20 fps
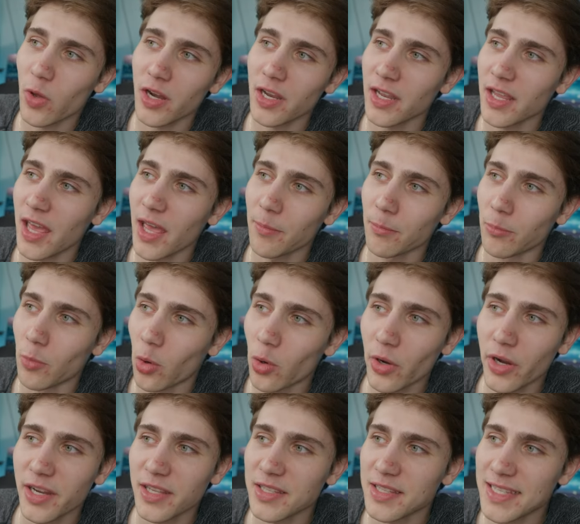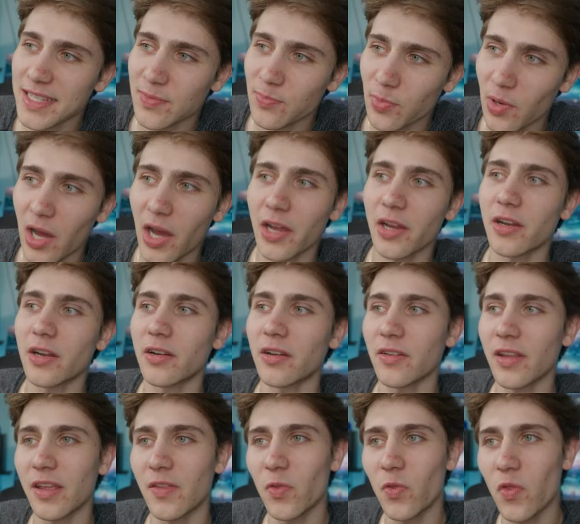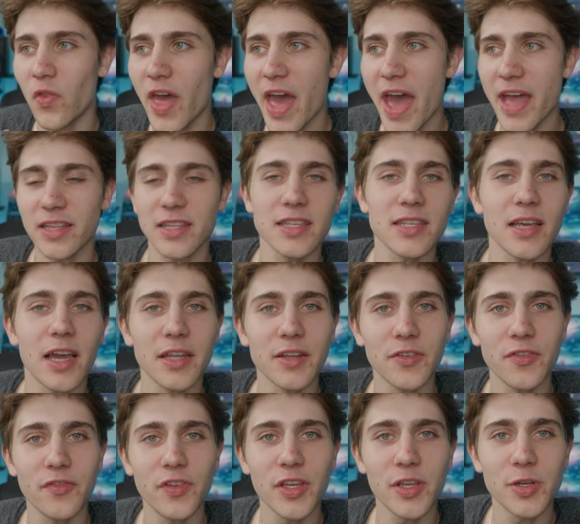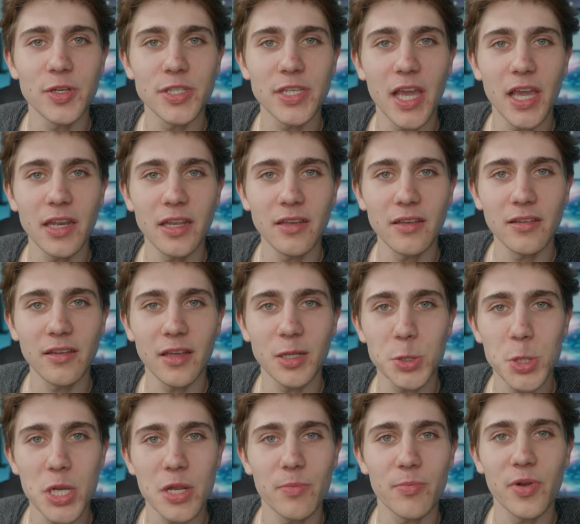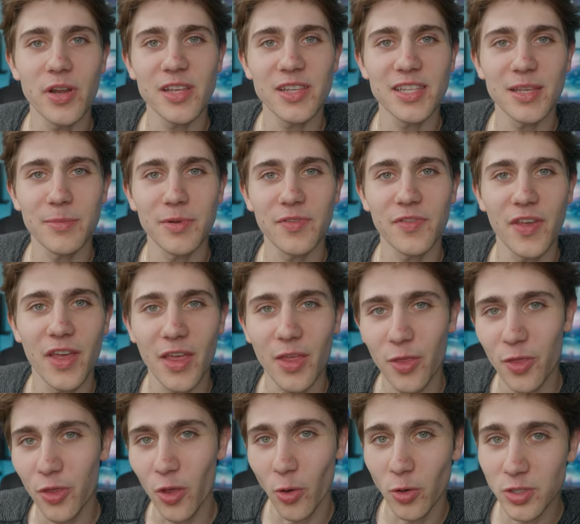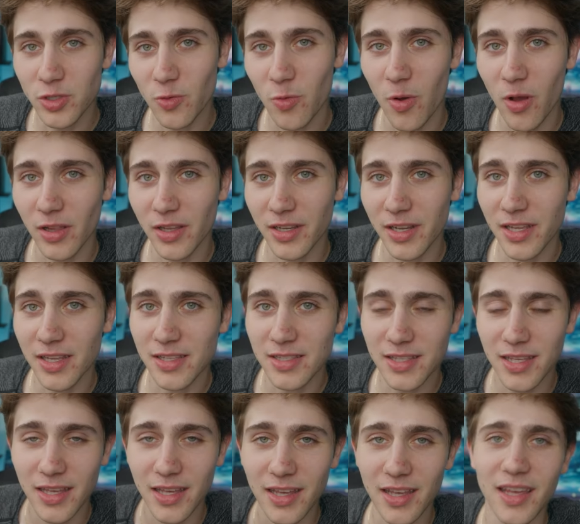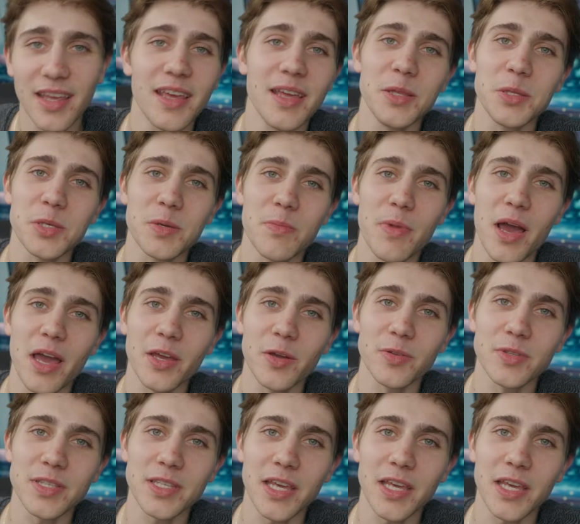wanted to get more inspired in that side of figure skating and try to bring some of those qualities into my own